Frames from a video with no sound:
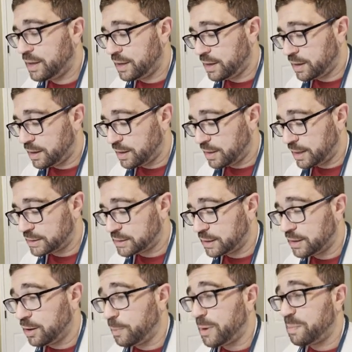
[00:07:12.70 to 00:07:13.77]
That's a little
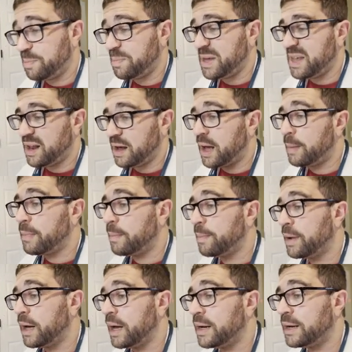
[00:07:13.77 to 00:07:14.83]
bit beat up, but
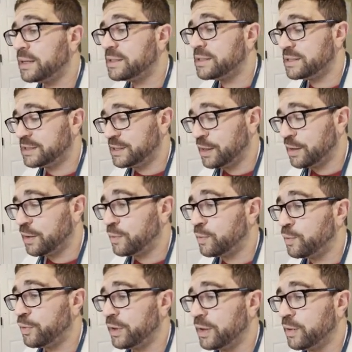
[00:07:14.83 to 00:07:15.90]
still a
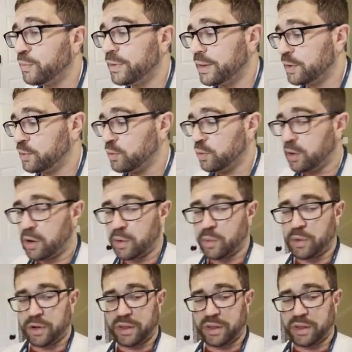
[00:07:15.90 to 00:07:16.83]
really, really cool artwork there.